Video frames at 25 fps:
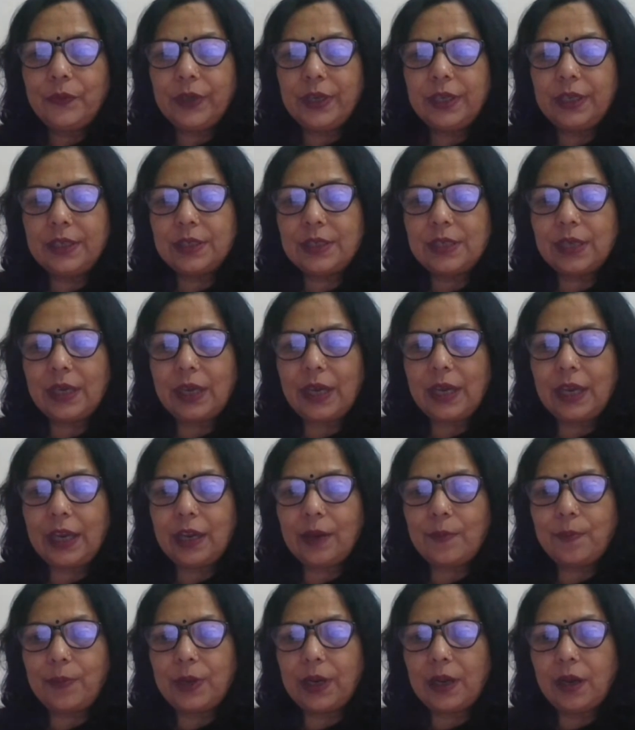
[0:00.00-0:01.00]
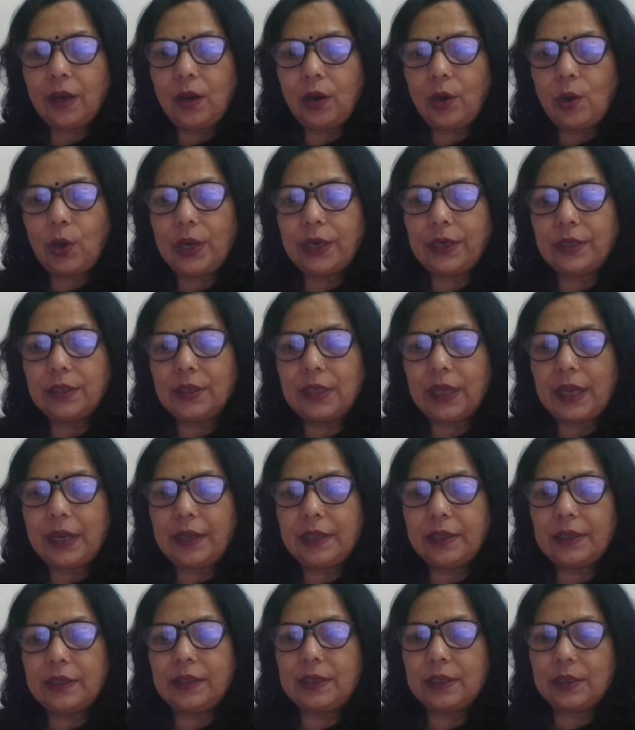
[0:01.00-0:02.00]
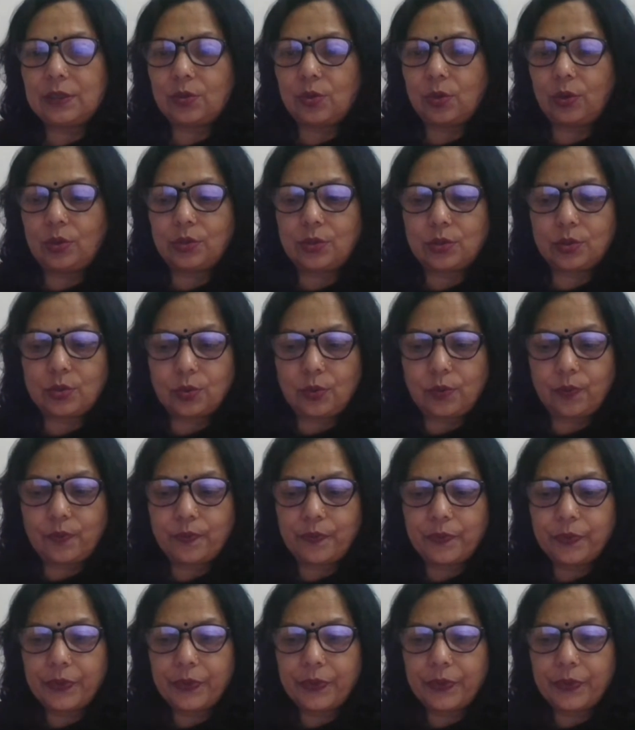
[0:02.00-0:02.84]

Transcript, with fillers: Inse ek bana and then this also.